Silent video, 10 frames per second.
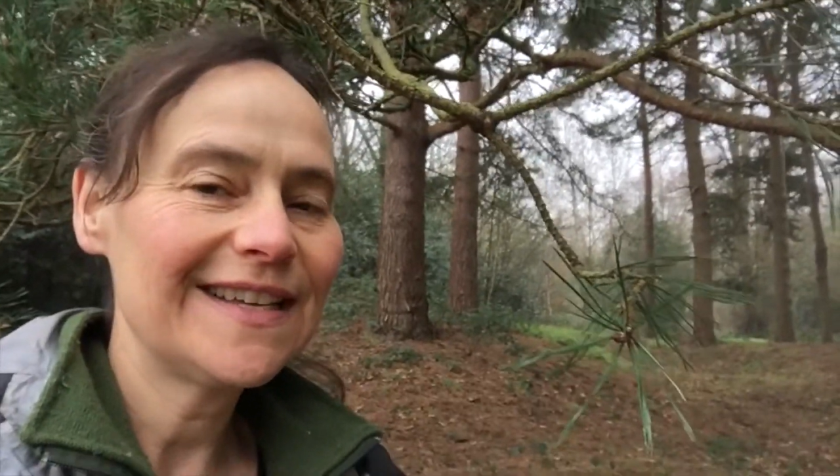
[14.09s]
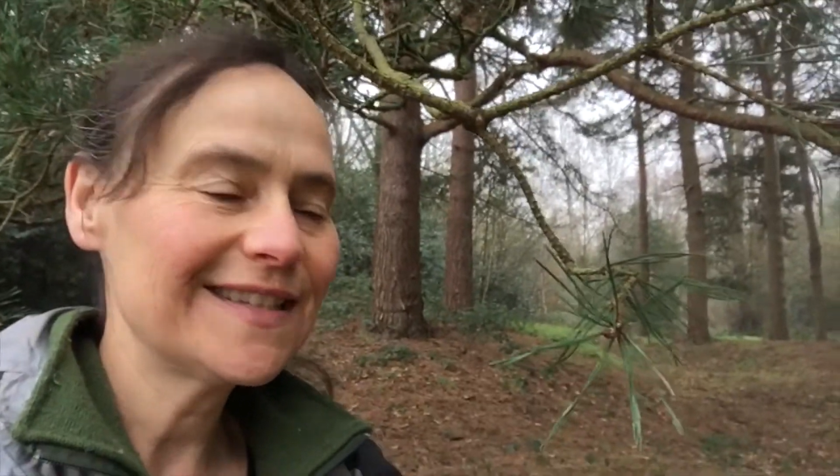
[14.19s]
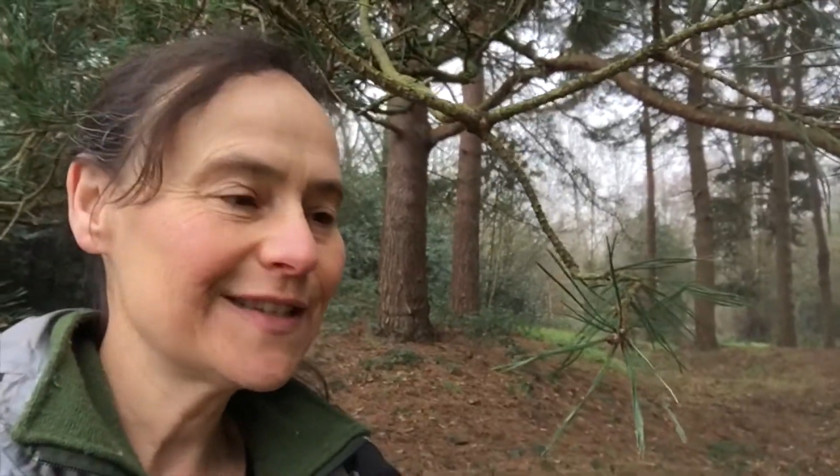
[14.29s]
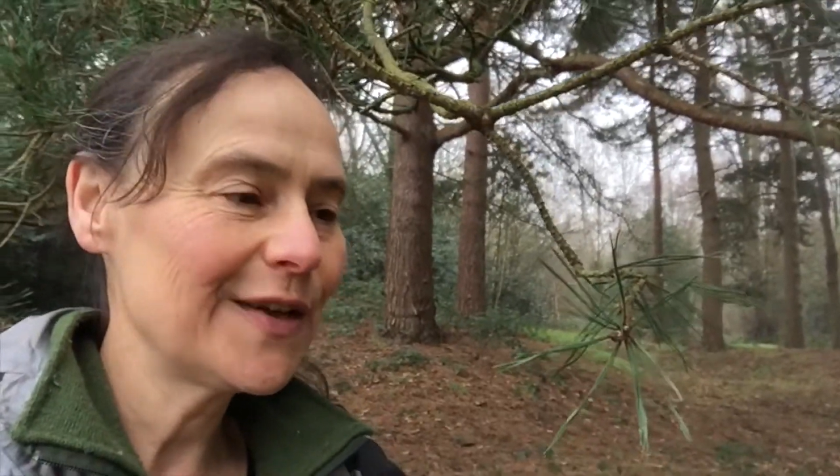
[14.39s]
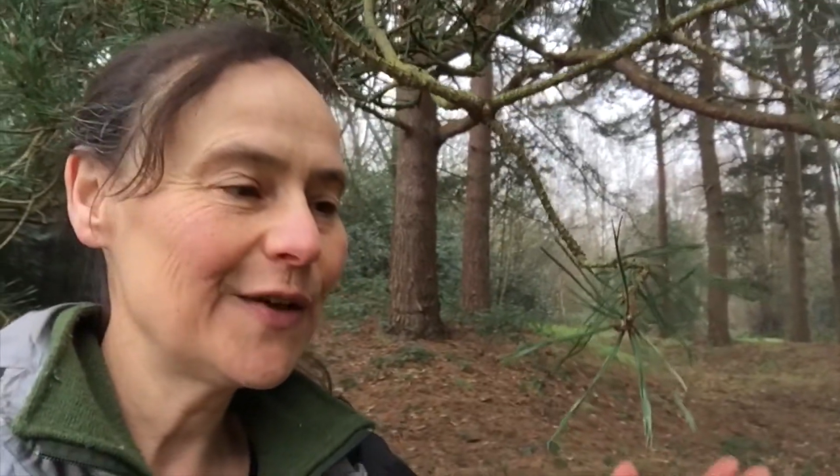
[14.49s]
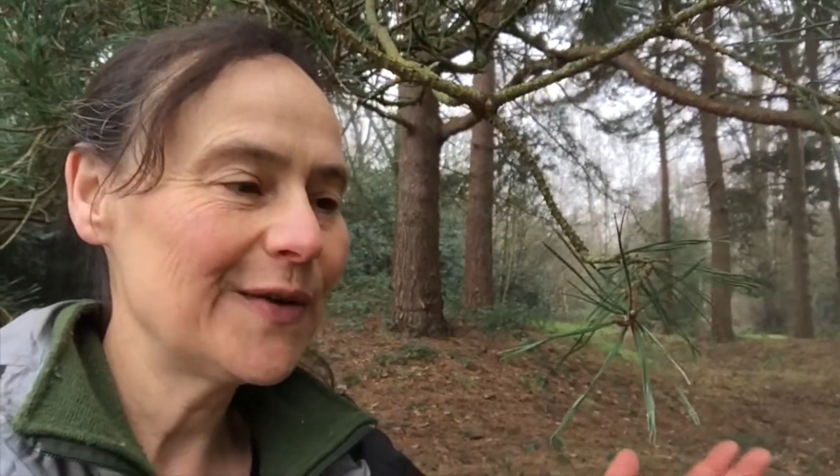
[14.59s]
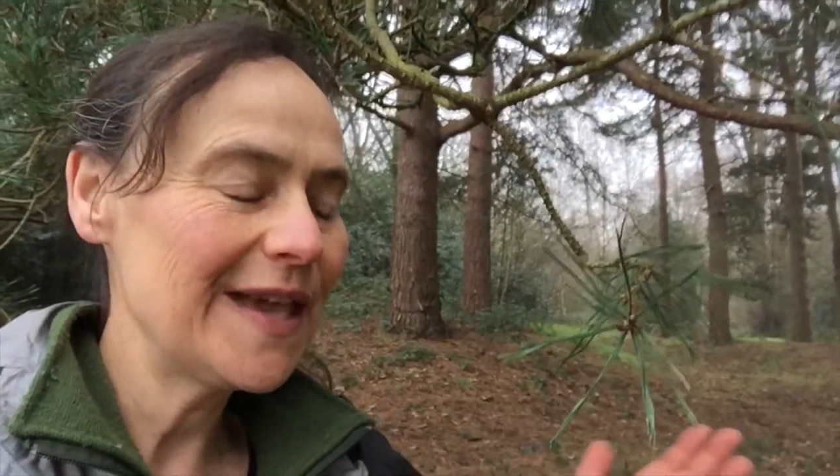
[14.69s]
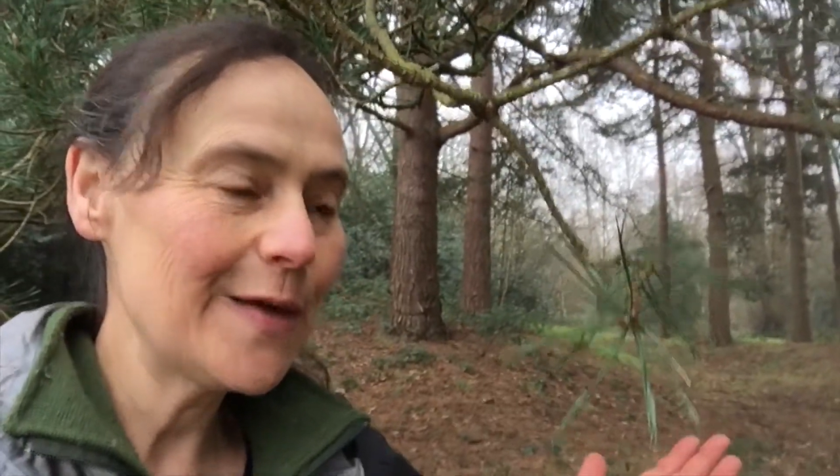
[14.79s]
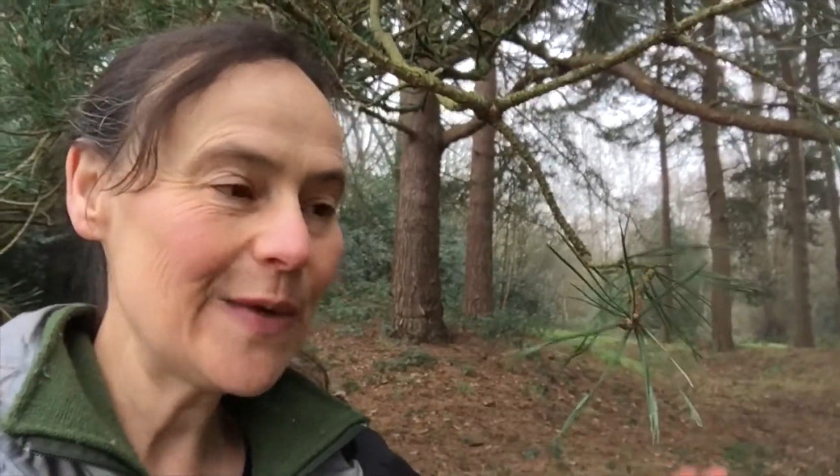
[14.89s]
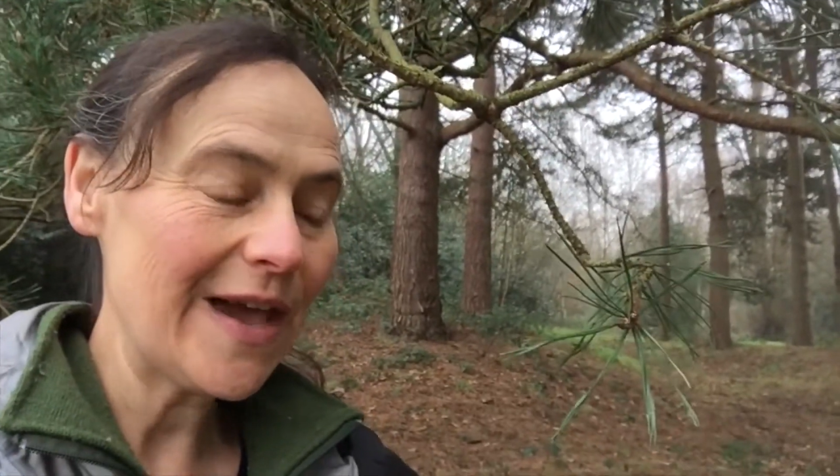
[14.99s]
So,
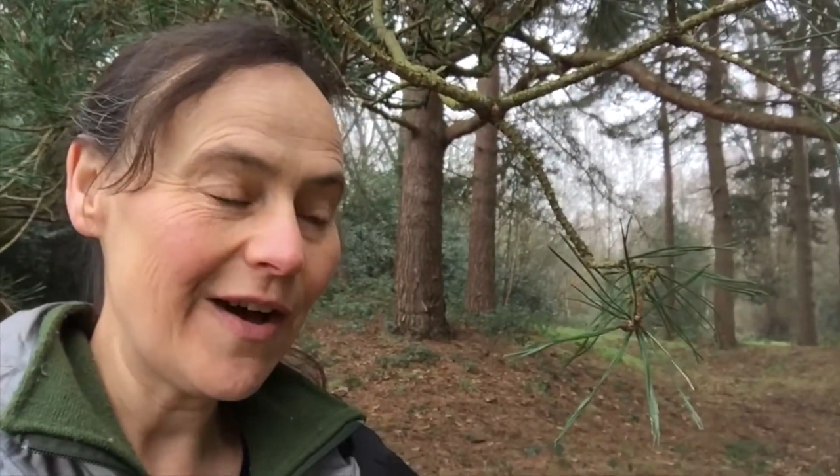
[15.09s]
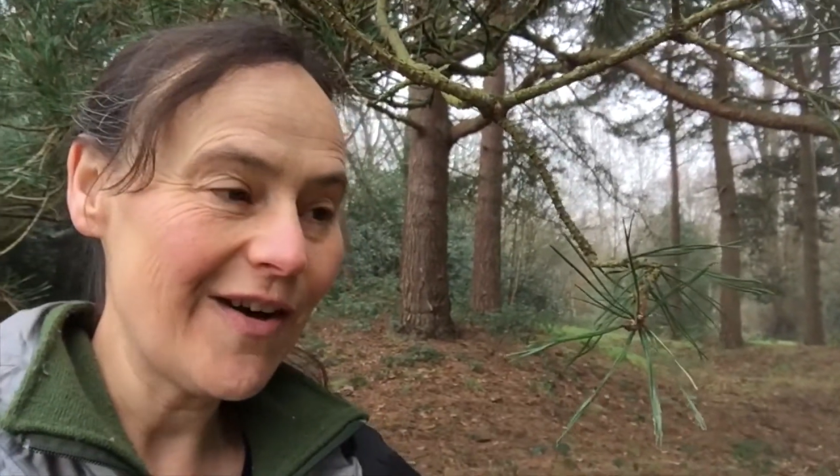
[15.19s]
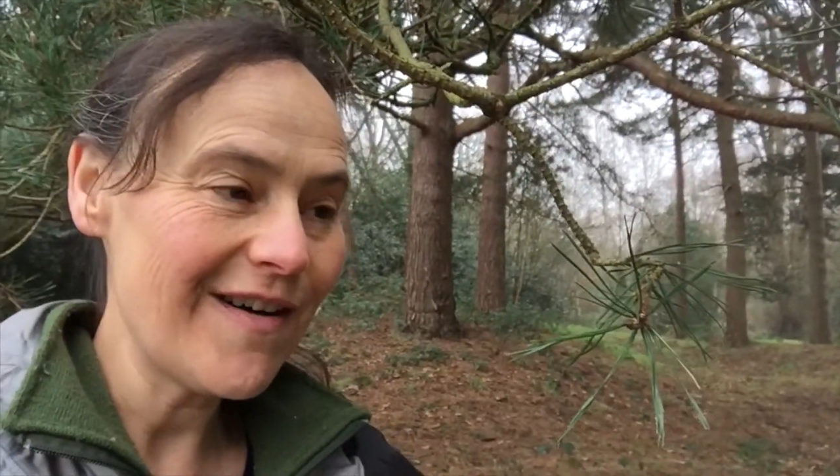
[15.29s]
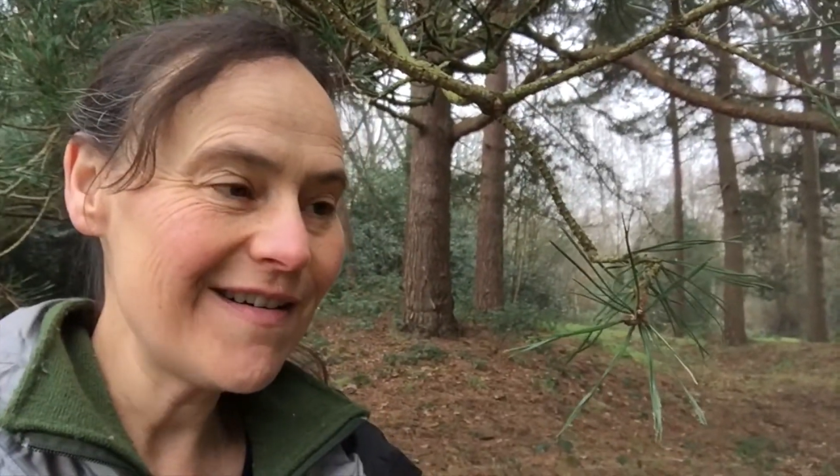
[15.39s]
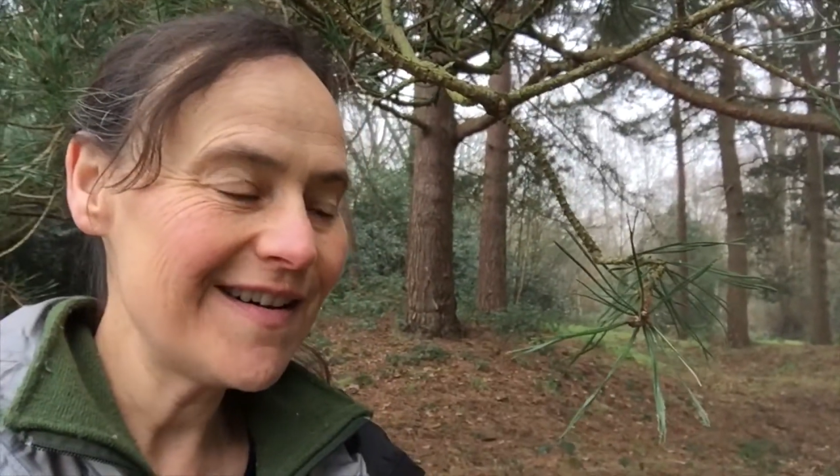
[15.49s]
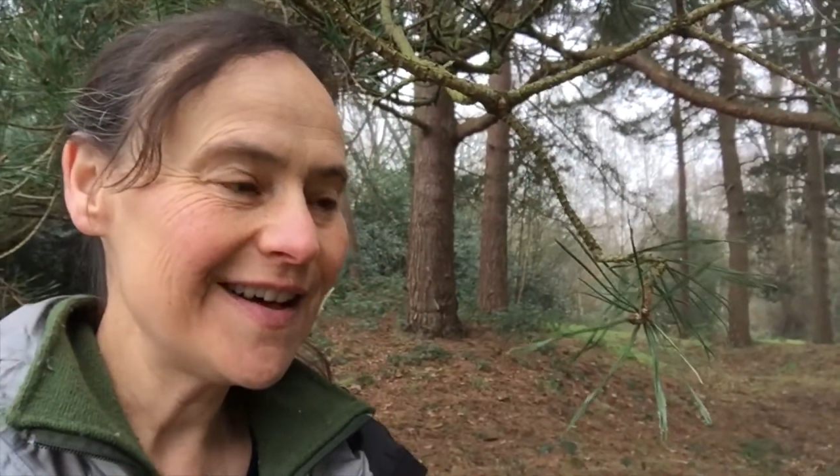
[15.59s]
here we are